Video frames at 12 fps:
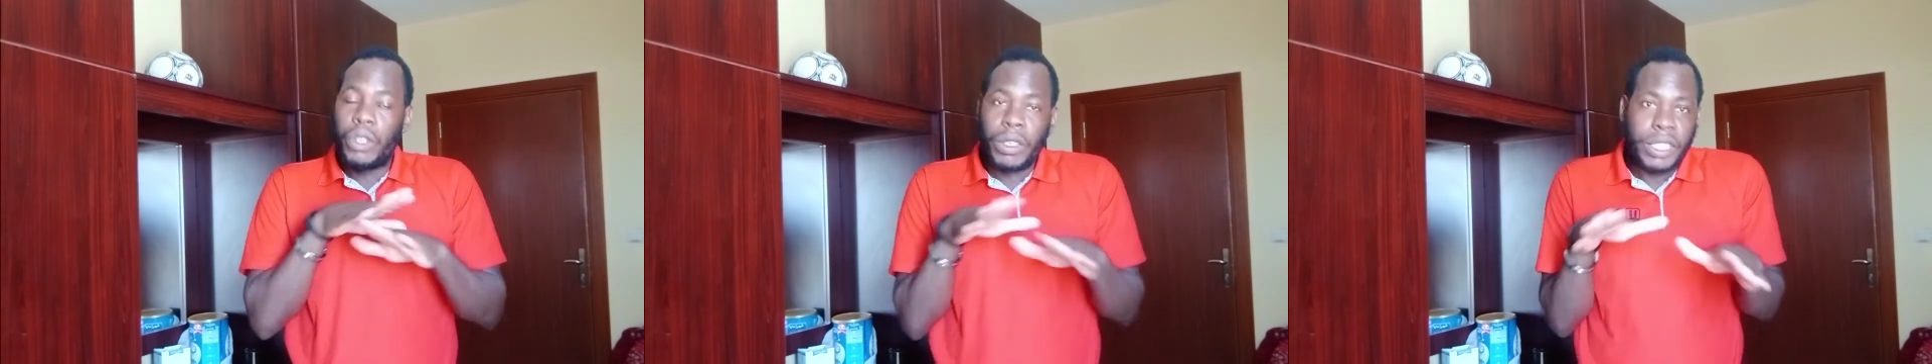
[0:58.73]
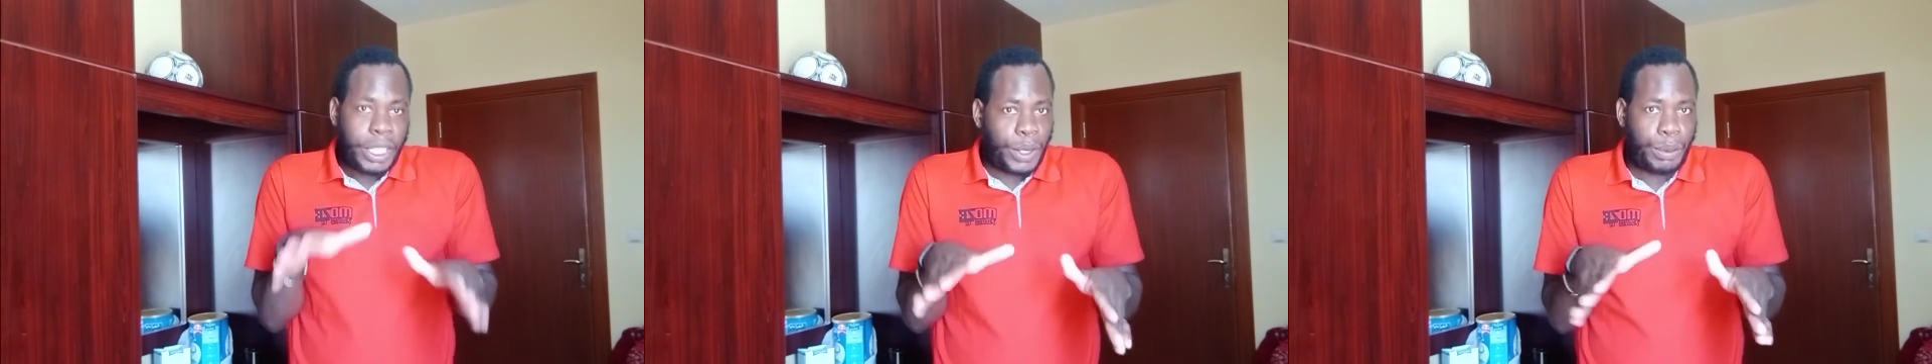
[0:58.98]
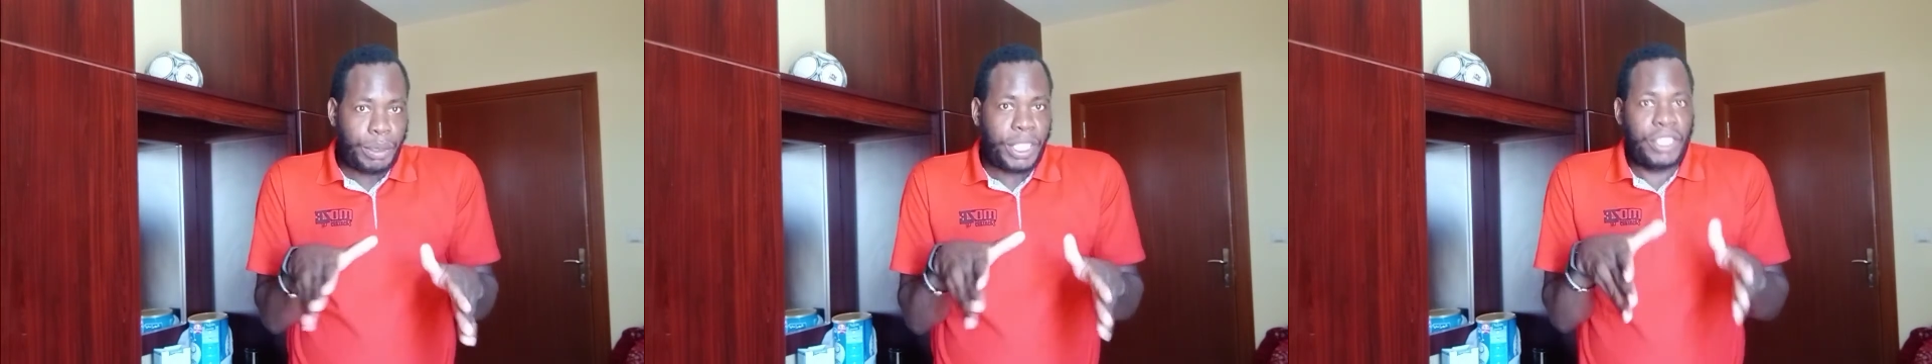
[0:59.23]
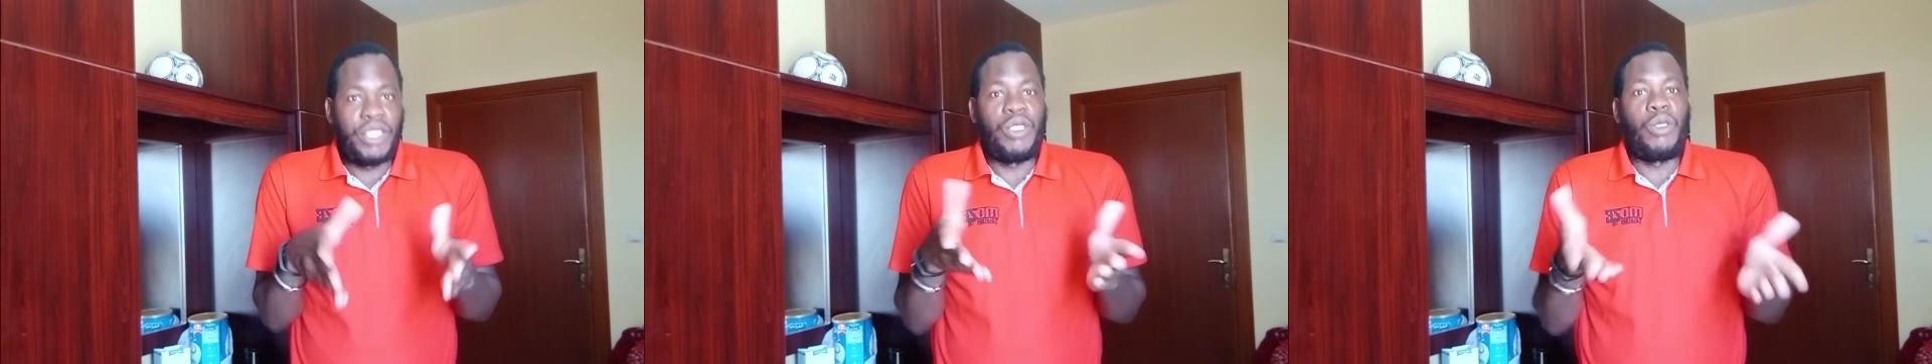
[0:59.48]
expect
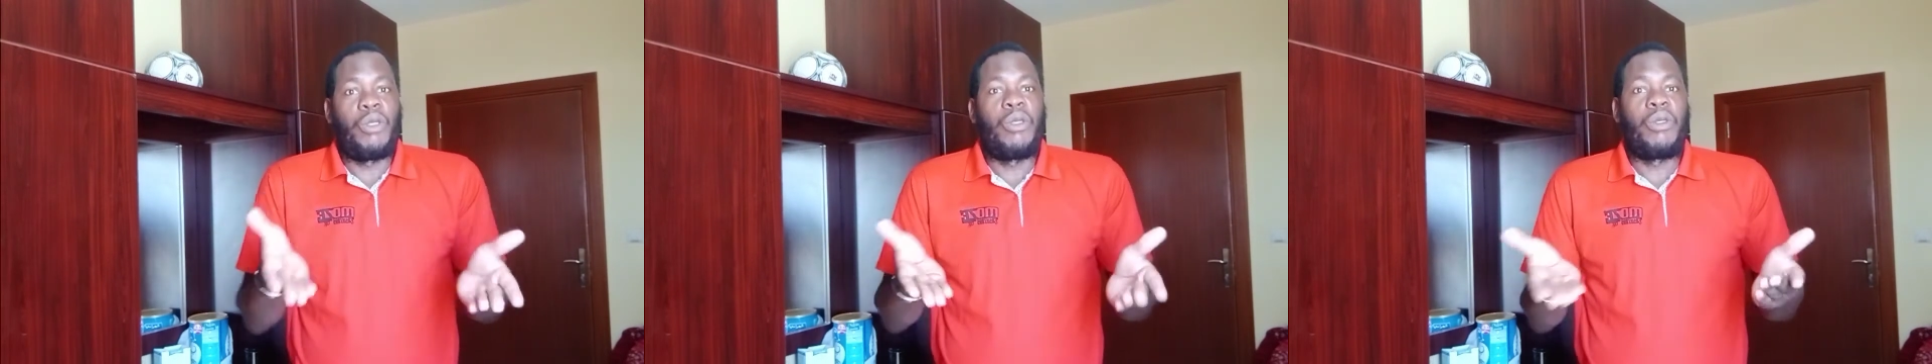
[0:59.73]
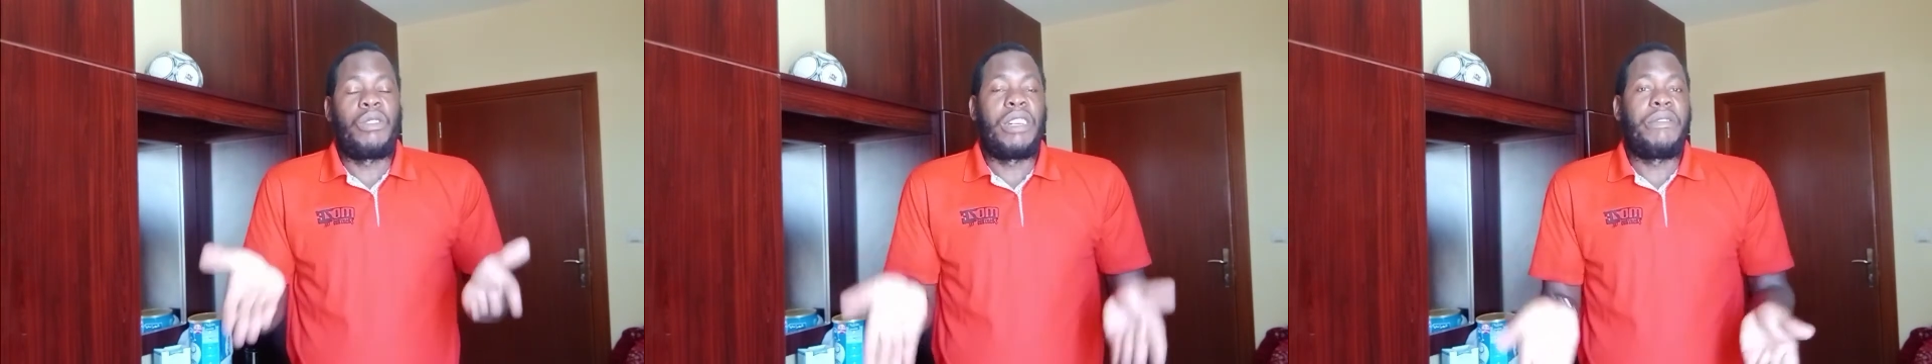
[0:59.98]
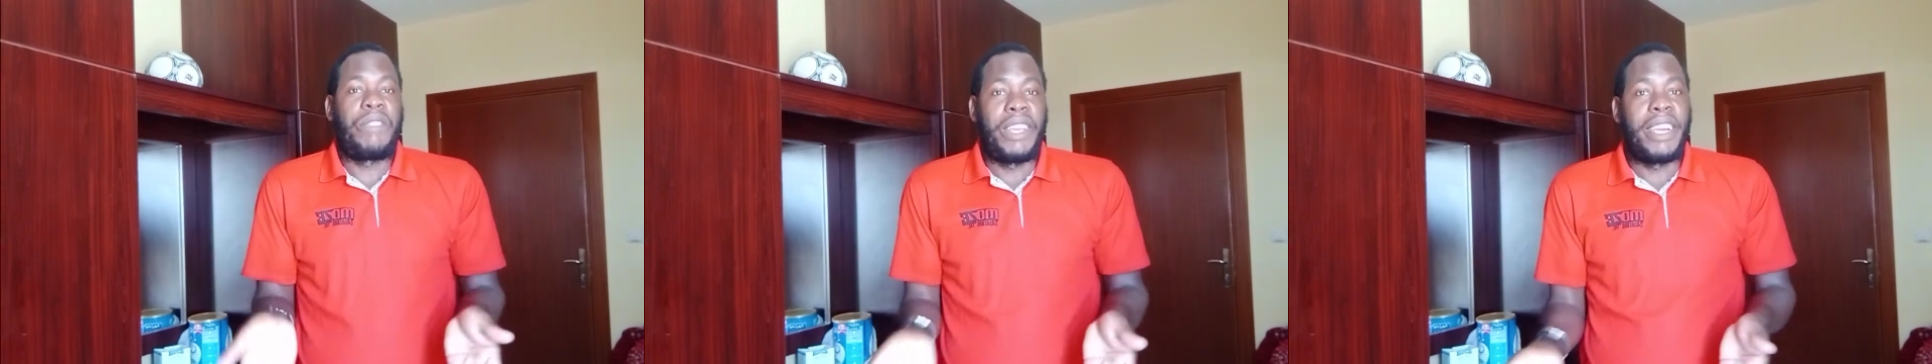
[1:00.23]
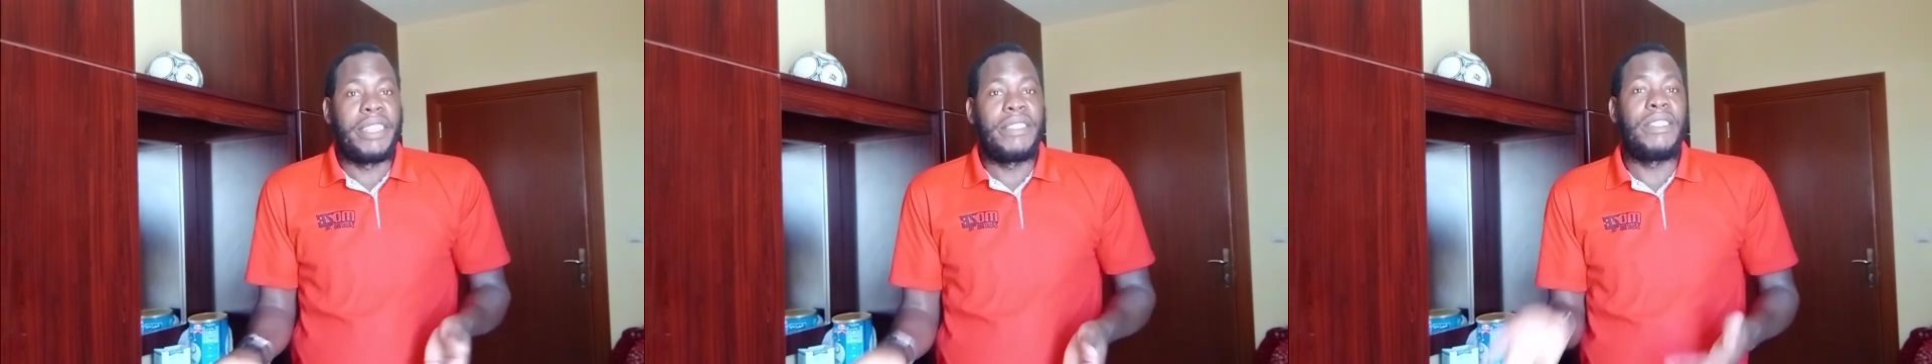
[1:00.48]
your
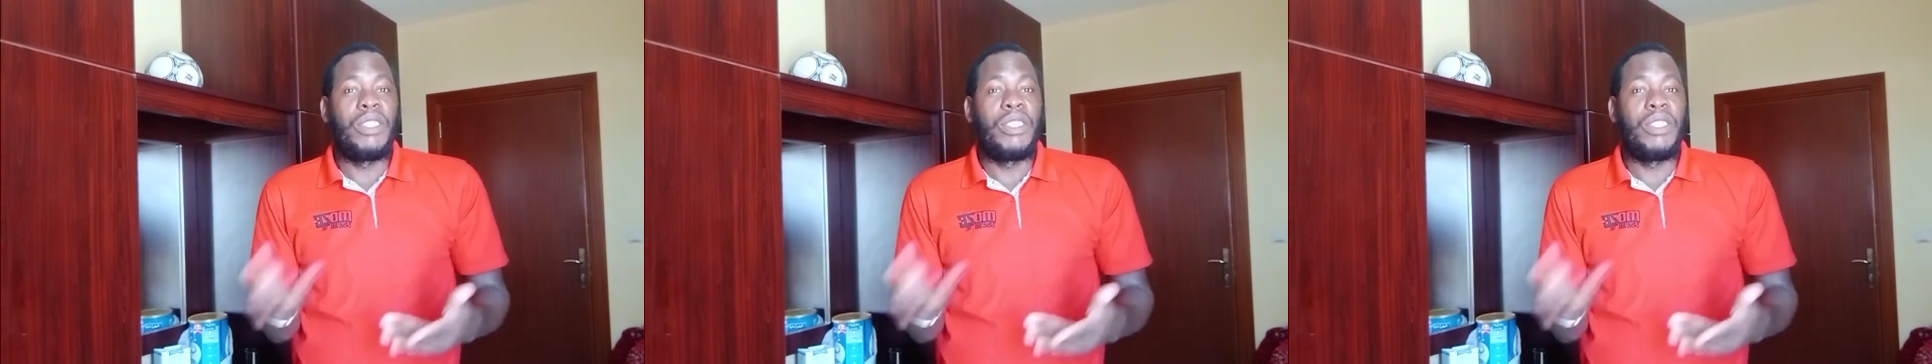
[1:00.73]
fiance, your